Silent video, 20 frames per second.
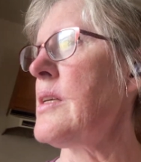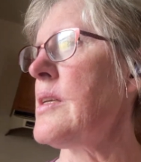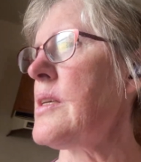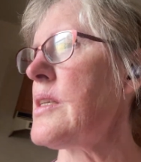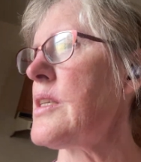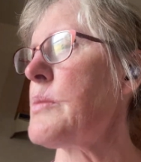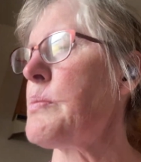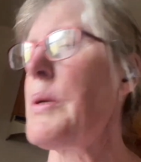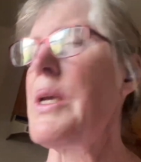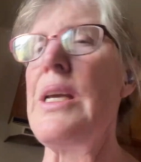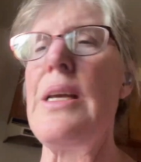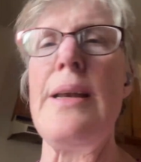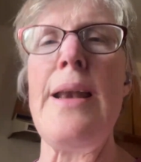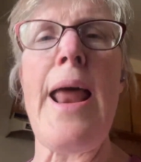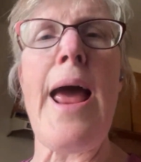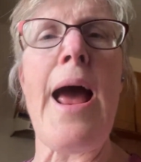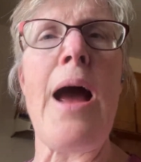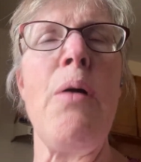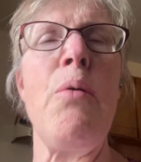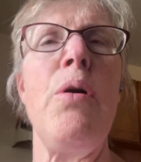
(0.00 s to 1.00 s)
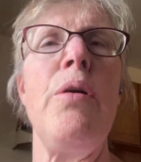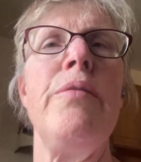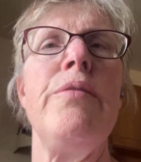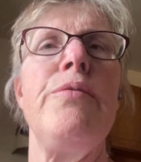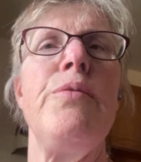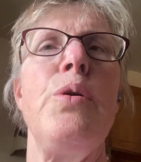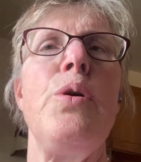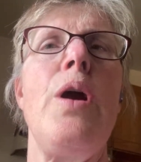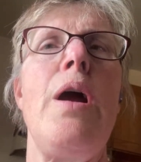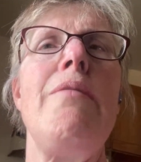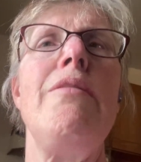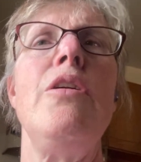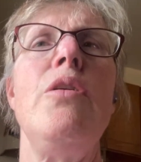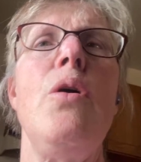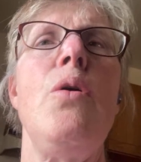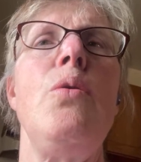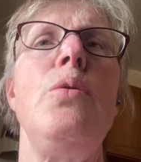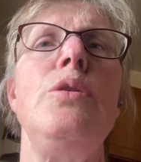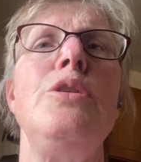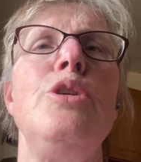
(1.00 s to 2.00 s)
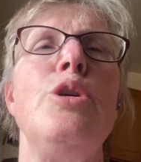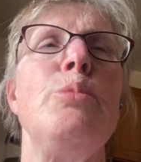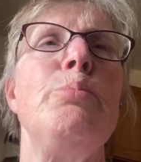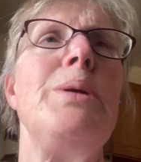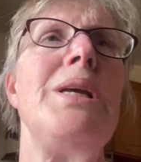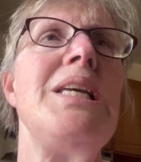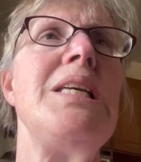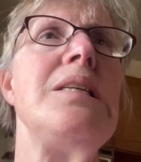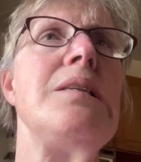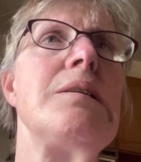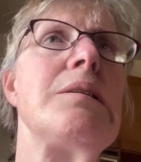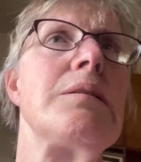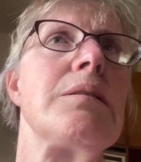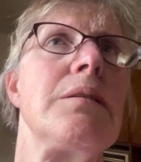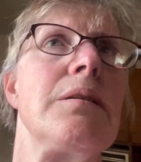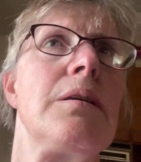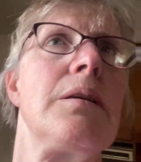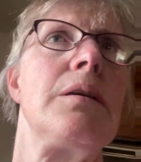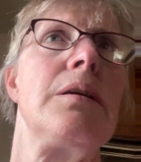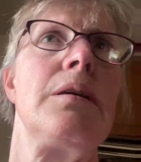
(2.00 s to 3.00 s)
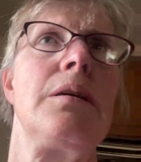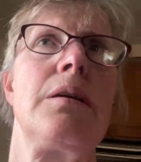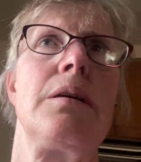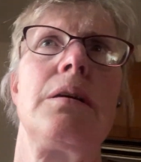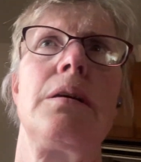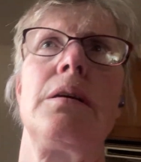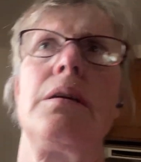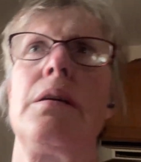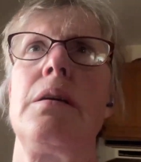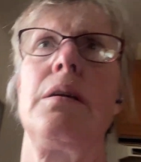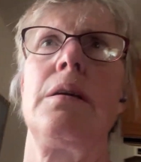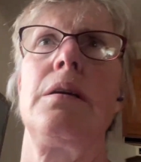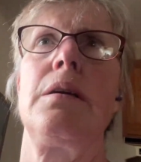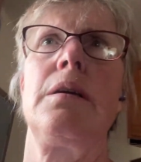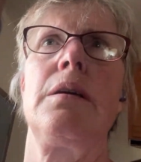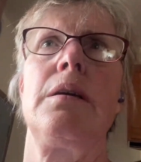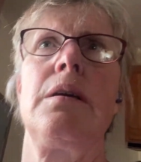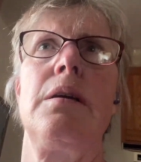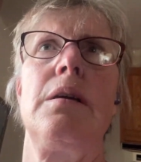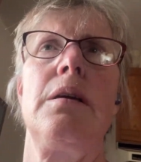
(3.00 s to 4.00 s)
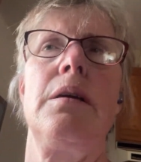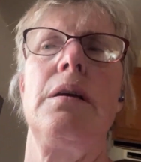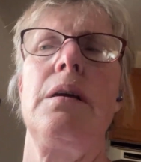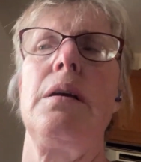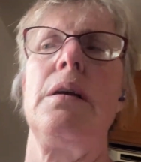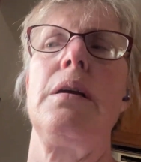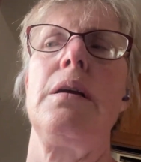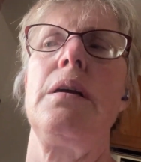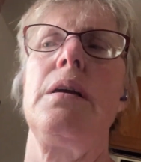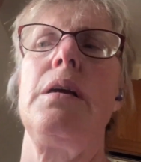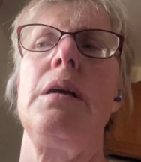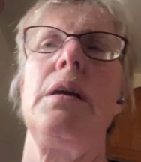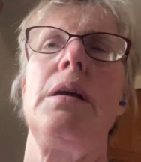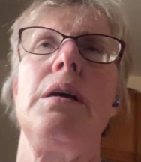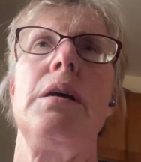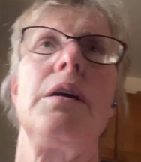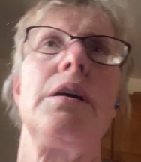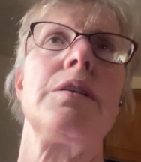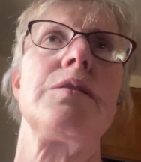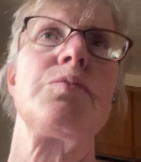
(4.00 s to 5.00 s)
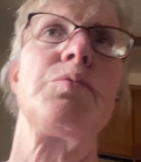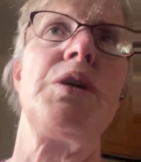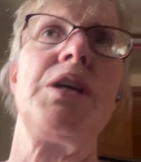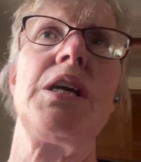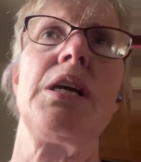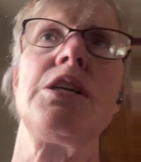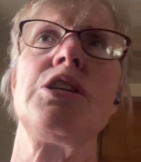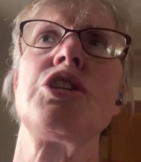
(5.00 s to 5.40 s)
Speak now or forever hold your peace. Because we can